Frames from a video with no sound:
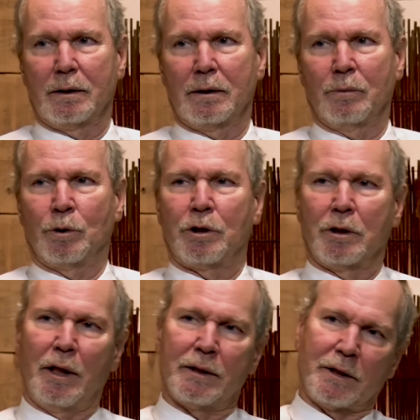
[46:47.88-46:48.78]
Would you
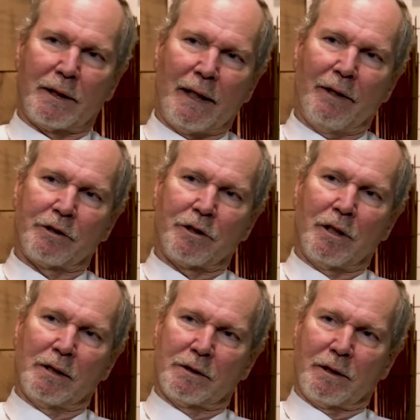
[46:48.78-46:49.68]
like to
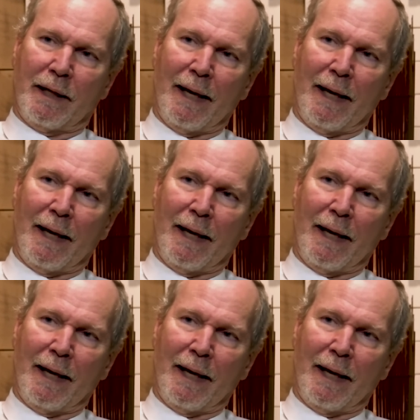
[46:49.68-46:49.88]
characterize the